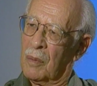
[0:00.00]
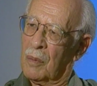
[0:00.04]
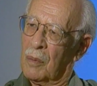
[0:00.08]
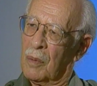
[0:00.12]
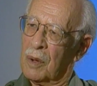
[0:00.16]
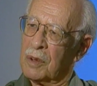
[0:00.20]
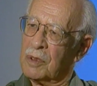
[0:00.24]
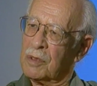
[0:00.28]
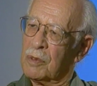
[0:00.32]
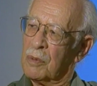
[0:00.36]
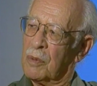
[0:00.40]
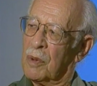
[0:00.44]

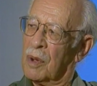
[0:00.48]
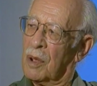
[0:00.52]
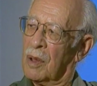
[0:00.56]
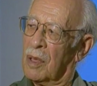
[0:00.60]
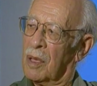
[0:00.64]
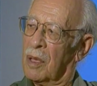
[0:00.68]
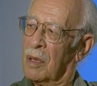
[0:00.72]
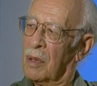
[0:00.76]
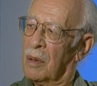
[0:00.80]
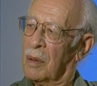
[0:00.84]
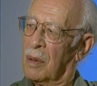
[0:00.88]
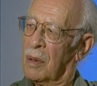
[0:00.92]
which
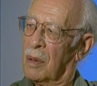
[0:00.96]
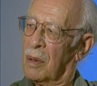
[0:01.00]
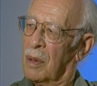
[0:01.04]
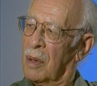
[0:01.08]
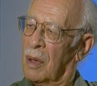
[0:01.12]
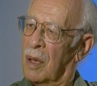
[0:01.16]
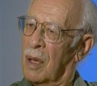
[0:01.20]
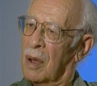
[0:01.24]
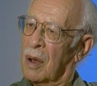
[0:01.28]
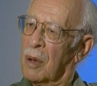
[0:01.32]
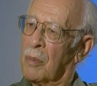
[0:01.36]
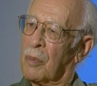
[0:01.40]
really,
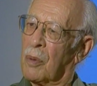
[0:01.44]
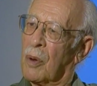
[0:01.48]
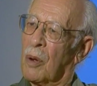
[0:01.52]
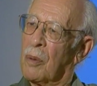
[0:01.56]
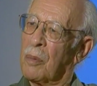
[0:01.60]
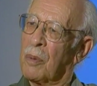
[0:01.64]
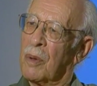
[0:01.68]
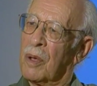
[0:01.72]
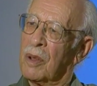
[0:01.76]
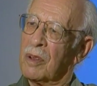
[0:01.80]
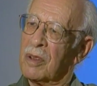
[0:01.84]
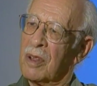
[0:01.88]
an
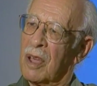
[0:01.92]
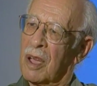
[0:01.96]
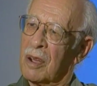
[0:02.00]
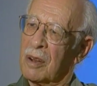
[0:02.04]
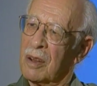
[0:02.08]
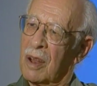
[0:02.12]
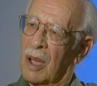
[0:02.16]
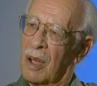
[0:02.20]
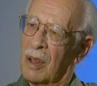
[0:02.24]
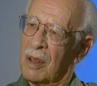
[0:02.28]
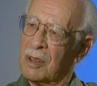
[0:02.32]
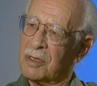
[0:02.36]
appropriate
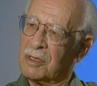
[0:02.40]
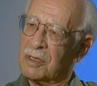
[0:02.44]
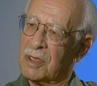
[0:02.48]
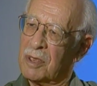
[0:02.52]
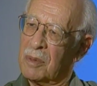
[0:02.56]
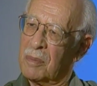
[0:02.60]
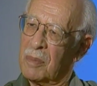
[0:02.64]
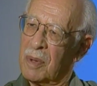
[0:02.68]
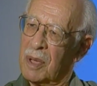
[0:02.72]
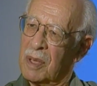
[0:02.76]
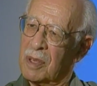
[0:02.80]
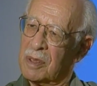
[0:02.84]

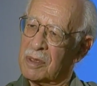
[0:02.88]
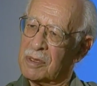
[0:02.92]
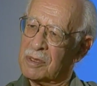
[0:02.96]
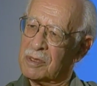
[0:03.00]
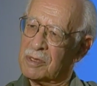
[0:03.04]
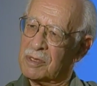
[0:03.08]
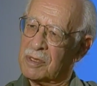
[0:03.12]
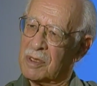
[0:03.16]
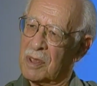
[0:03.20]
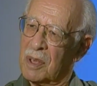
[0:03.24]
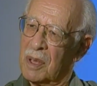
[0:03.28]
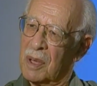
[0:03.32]
technology
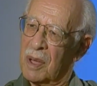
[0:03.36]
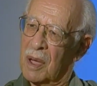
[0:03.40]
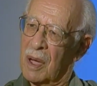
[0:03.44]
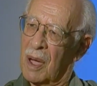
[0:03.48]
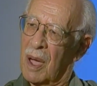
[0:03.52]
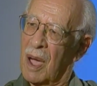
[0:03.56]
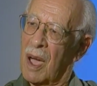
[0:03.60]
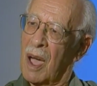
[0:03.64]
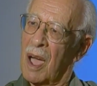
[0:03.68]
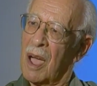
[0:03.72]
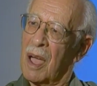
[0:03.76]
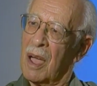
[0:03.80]
means
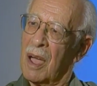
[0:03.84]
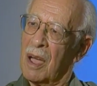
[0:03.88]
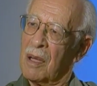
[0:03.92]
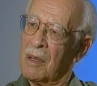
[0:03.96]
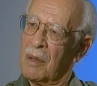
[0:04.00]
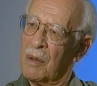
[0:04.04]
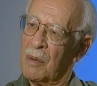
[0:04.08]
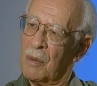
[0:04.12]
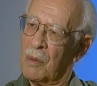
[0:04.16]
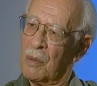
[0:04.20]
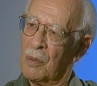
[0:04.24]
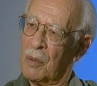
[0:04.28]
a high,
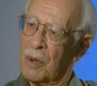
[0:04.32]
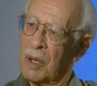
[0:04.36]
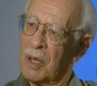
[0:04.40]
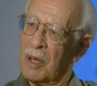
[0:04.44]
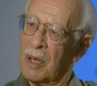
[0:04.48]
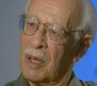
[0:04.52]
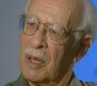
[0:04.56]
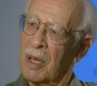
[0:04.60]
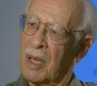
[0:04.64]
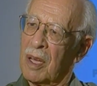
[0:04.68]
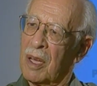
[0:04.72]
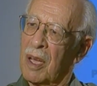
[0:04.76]
we
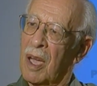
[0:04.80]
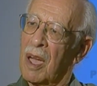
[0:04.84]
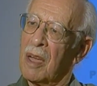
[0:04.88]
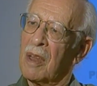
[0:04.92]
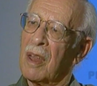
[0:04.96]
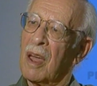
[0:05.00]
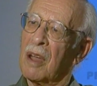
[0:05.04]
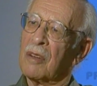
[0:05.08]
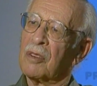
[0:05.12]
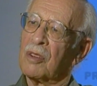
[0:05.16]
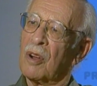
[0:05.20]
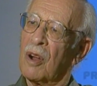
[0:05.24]

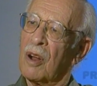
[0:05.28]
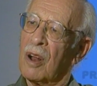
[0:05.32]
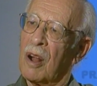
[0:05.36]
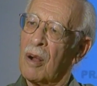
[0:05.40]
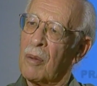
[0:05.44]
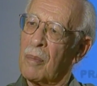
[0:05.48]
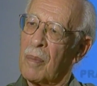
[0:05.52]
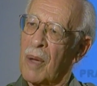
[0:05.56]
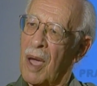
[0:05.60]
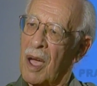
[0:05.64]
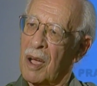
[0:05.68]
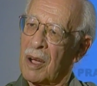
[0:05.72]
cannot turn
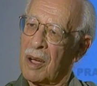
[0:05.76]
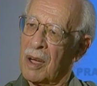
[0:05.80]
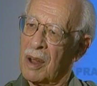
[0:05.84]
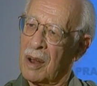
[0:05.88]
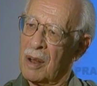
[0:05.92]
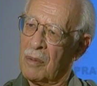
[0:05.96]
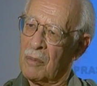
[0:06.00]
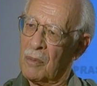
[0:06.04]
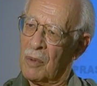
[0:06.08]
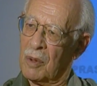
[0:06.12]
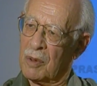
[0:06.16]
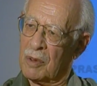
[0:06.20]
our back on
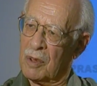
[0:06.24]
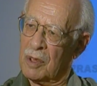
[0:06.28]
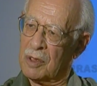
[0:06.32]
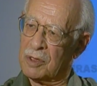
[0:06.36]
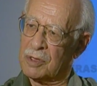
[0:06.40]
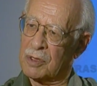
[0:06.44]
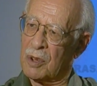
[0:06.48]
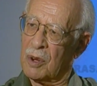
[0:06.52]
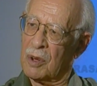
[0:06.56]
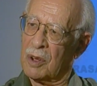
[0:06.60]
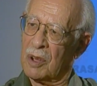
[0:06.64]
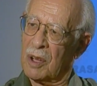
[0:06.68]
what
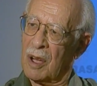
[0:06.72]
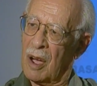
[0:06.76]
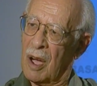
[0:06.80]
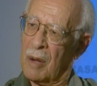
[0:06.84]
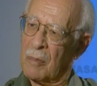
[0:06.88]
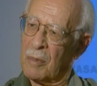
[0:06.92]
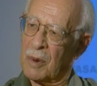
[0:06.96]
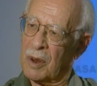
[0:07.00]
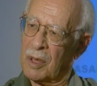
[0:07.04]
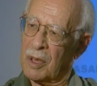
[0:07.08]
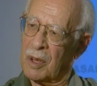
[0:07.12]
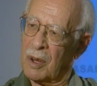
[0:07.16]
is
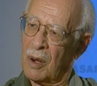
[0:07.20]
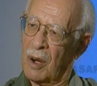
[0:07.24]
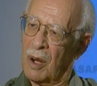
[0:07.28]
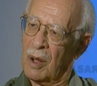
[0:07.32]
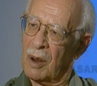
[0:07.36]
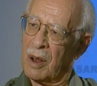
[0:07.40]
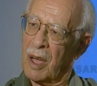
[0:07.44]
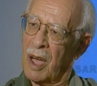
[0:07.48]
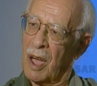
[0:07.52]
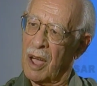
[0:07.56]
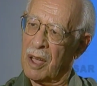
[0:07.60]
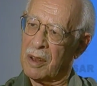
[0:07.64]
commonly
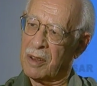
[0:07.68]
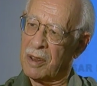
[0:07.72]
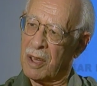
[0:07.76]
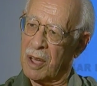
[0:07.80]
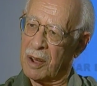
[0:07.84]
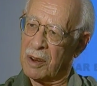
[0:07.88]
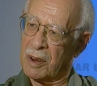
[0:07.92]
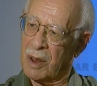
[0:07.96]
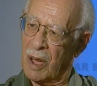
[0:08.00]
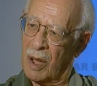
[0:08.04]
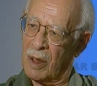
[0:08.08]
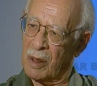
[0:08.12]
called high
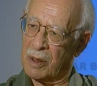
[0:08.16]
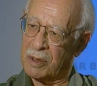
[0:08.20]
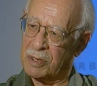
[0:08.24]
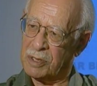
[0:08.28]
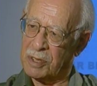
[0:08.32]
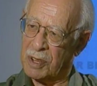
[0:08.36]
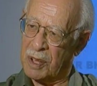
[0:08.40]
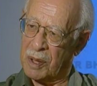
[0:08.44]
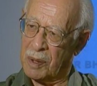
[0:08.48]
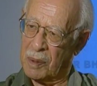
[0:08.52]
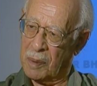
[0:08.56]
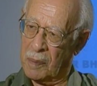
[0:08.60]

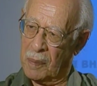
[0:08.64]
technology.